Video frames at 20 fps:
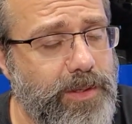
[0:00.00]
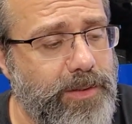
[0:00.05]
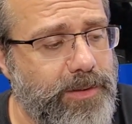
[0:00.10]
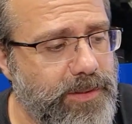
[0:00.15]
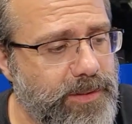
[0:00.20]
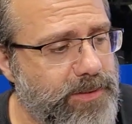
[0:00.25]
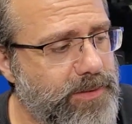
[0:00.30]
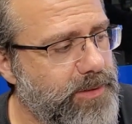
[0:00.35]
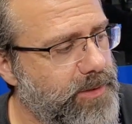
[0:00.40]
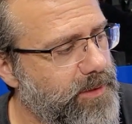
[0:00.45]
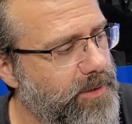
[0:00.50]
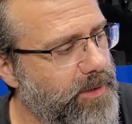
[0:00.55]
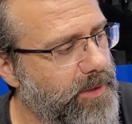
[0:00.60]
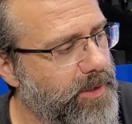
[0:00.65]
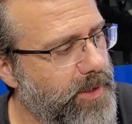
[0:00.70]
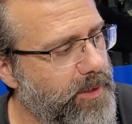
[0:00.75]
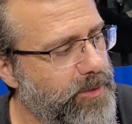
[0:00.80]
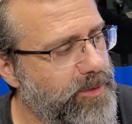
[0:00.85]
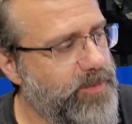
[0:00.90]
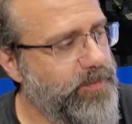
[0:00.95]
This,
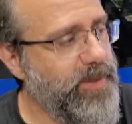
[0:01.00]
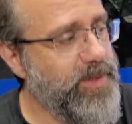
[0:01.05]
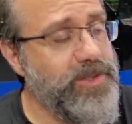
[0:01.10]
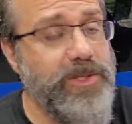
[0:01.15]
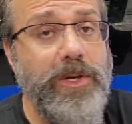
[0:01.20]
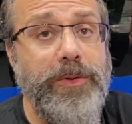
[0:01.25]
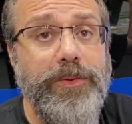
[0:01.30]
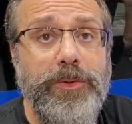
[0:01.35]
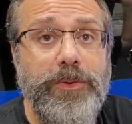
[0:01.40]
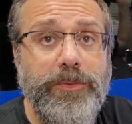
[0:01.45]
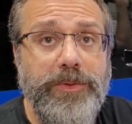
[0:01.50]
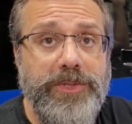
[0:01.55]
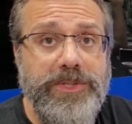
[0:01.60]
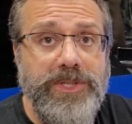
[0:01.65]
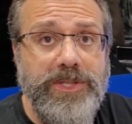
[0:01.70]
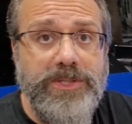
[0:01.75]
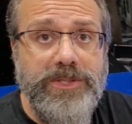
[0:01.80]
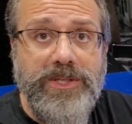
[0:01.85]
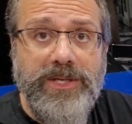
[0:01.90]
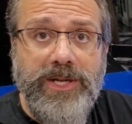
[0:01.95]
and especially on the
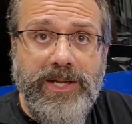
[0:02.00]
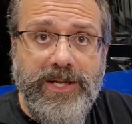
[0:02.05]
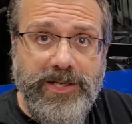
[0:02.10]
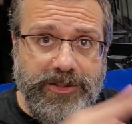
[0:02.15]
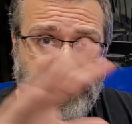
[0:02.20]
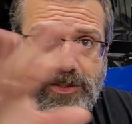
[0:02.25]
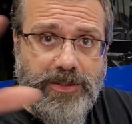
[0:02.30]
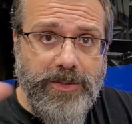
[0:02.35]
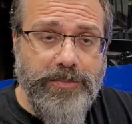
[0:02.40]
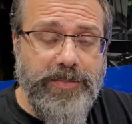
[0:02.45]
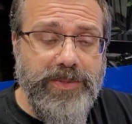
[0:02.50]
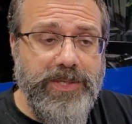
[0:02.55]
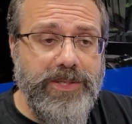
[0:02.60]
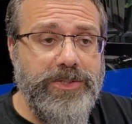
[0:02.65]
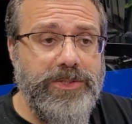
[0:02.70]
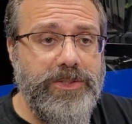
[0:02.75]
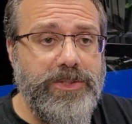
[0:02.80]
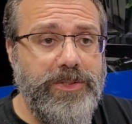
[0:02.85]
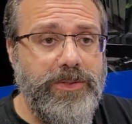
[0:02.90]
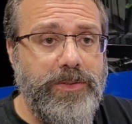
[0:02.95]
360 now, it's on the
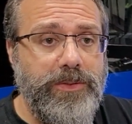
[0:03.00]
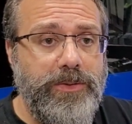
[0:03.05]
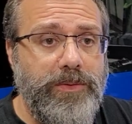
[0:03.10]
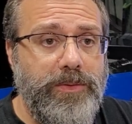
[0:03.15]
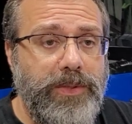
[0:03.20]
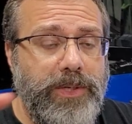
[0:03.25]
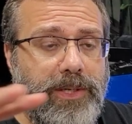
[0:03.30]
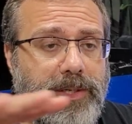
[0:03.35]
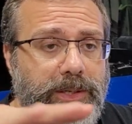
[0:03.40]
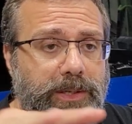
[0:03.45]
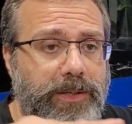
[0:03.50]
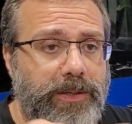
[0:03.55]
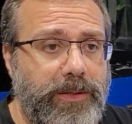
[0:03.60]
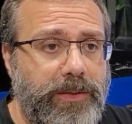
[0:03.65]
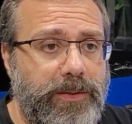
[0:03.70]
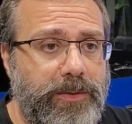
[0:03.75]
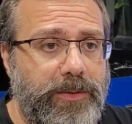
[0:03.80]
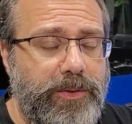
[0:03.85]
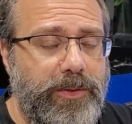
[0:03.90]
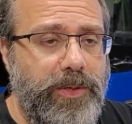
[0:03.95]
PS2
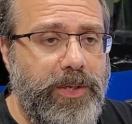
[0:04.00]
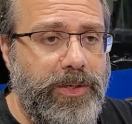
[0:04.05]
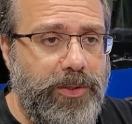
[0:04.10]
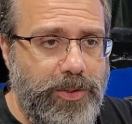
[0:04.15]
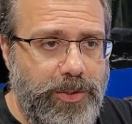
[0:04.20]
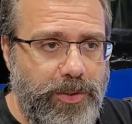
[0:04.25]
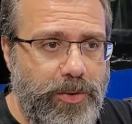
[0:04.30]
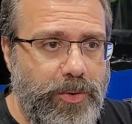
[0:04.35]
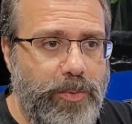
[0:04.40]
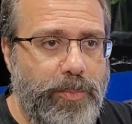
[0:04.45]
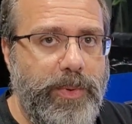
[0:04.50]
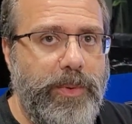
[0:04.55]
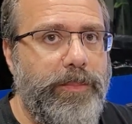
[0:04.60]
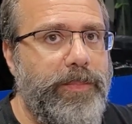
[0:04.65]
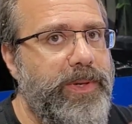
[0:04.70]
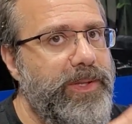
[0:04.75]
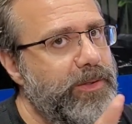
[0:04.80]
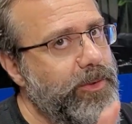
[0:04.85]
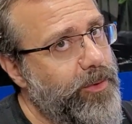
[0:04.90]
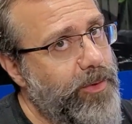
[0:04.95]
and in Cube,
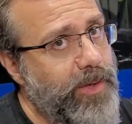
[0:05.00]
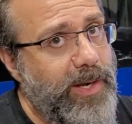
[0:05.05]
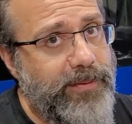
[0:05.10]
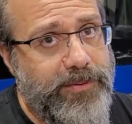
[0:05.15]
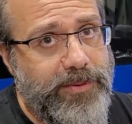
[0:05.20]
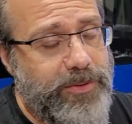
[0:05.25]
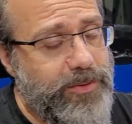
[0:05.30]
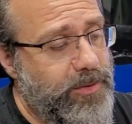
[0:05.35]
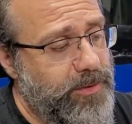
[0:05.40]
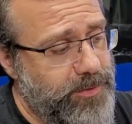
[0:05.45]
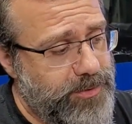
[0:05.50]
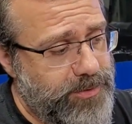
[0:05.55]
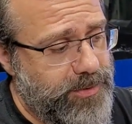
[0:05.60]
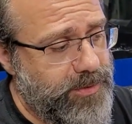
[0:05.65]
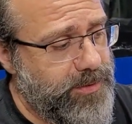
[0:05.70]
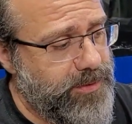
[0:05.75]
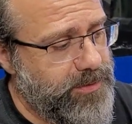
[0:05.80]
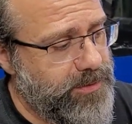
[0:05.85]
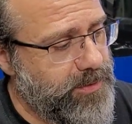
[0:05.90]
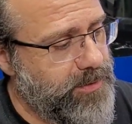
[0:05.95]
but the graphics aren't as
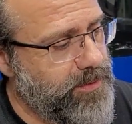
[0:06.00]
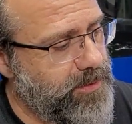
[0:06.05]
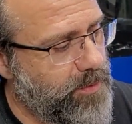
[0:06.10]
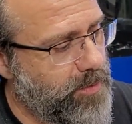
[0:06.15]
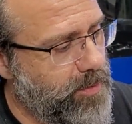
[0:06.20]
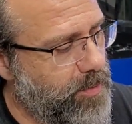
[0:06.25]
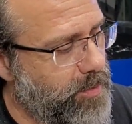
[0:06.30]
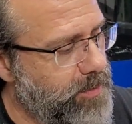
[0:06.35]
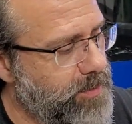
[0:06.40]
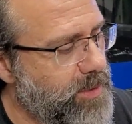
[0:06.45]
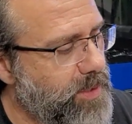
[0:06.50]
good as this, of course.